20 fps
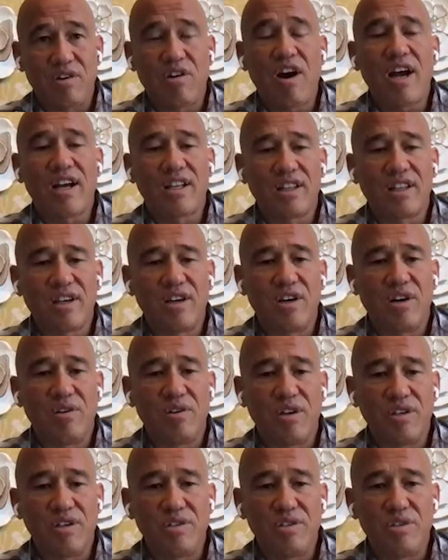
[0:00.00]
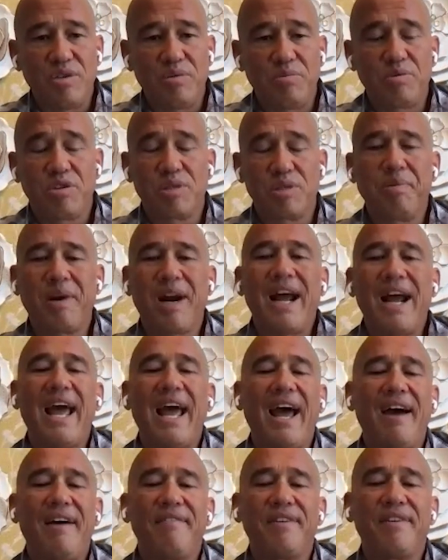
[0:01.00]
cracked the code on YouTube Shorts, but I
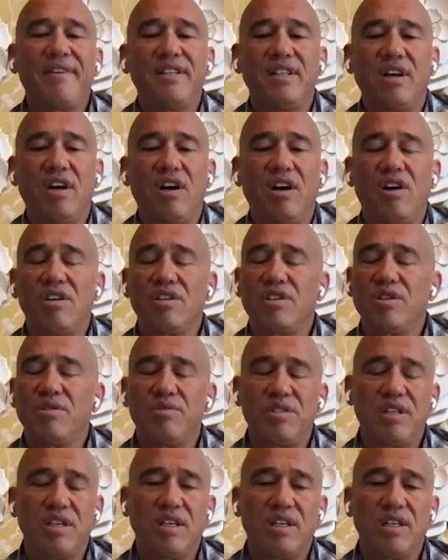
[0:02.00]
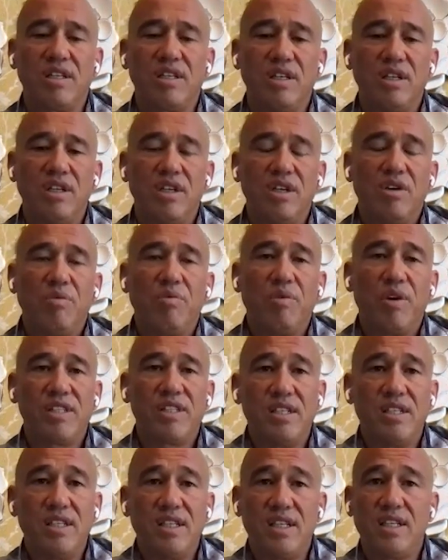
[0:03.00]
haven't also done
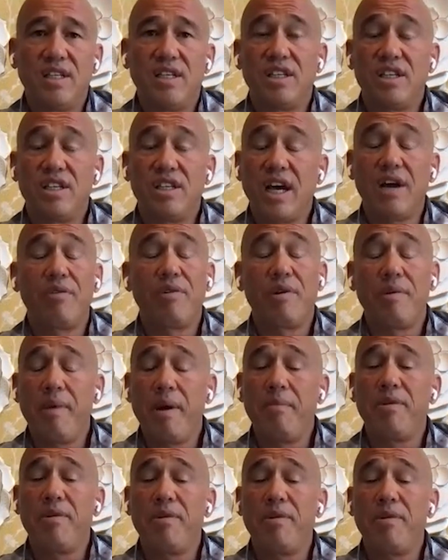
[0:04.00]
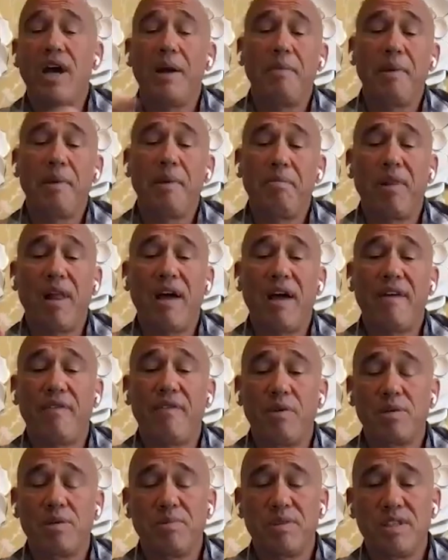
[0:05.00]
what's needed. You got to remember, you got to be
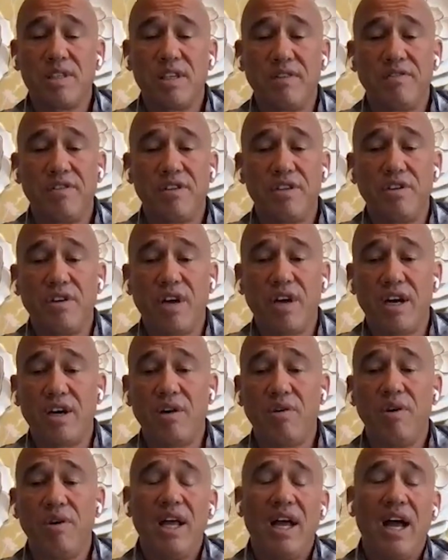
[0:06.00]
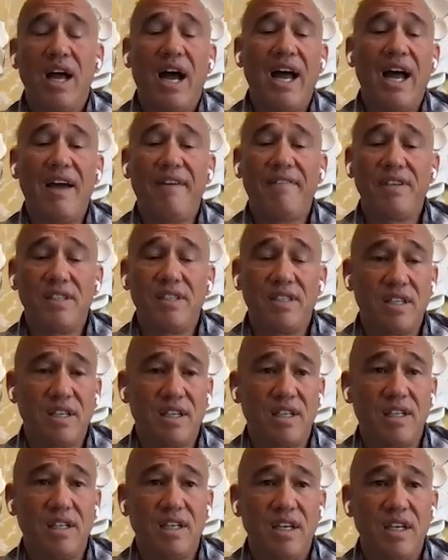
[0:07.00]
platform specific. You got to know, I haven't
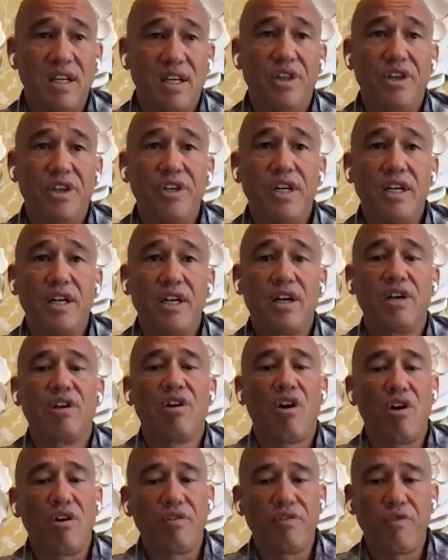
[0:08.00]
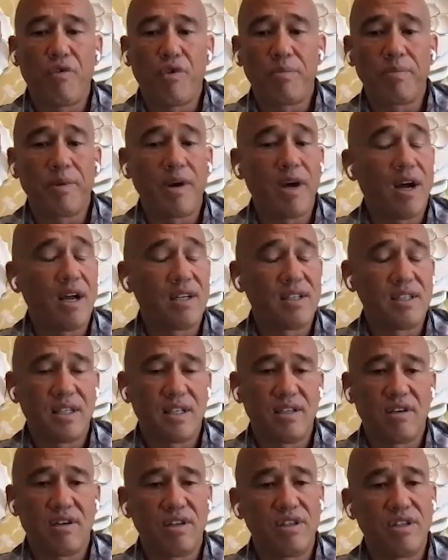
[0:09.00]
done the needed long form
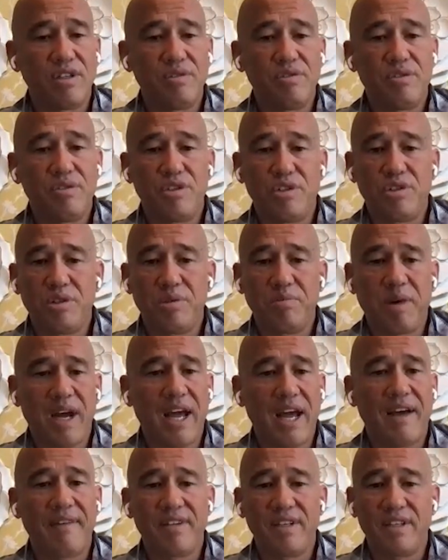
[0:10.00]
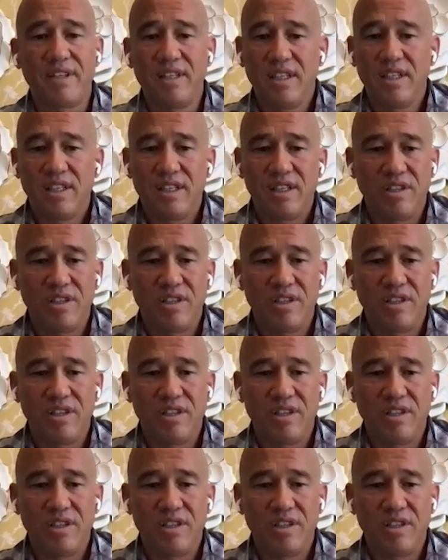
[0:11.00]
content on YouTube. I haven't,